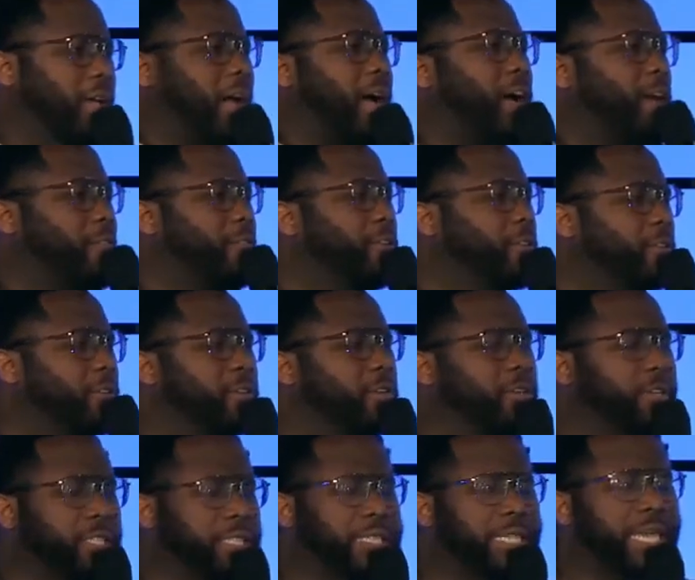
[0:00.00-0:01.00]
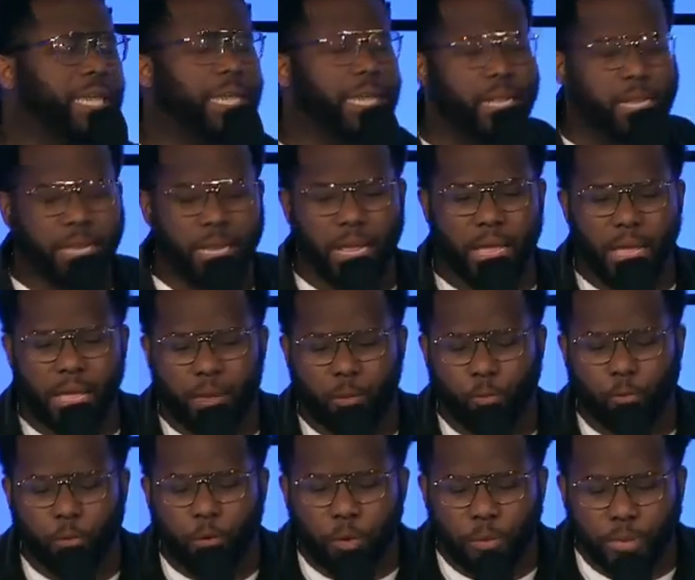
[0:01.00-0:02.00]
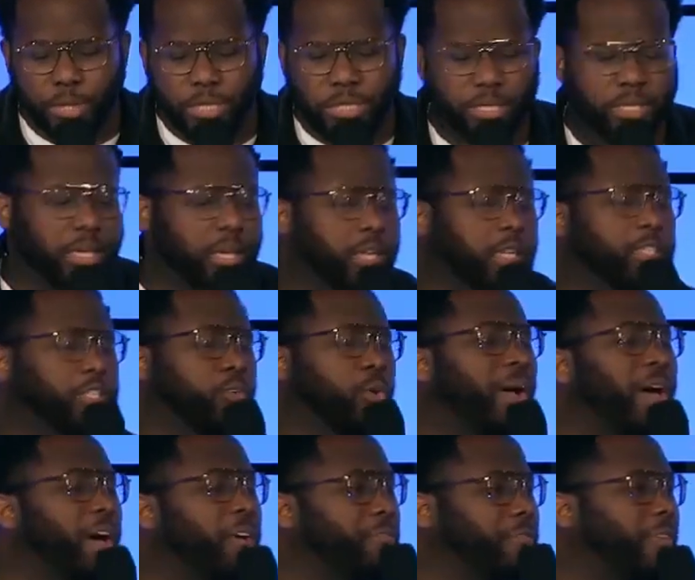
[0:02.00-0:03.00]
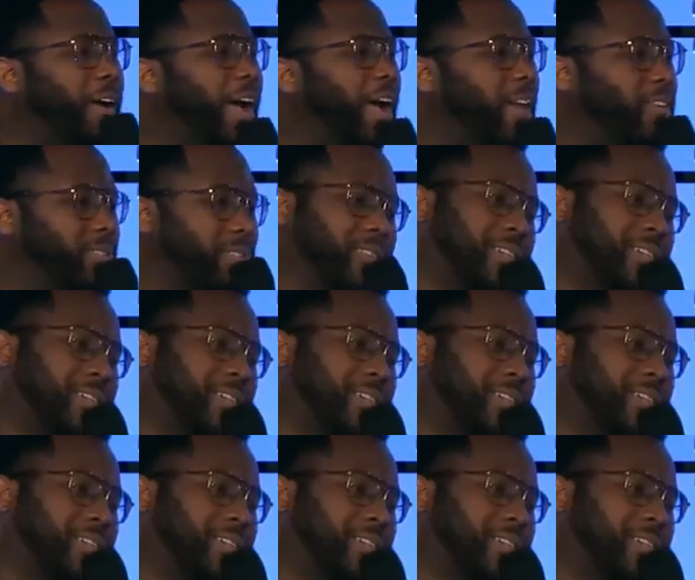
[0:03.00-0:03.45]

I feel the Lord saying Romans 12, 5.